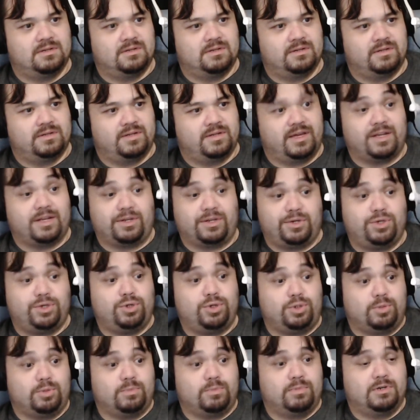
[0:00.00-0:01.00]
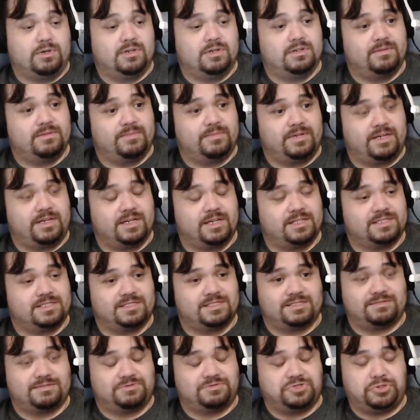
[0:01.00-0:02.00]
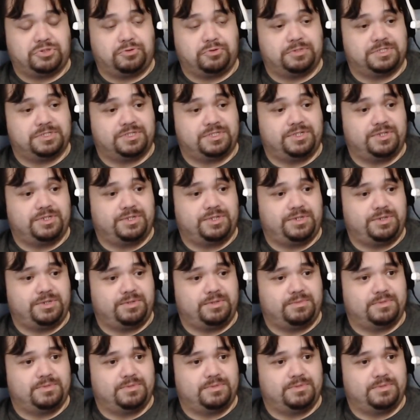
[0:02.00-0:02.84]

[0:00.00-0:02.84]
In cube, because she was in a cube.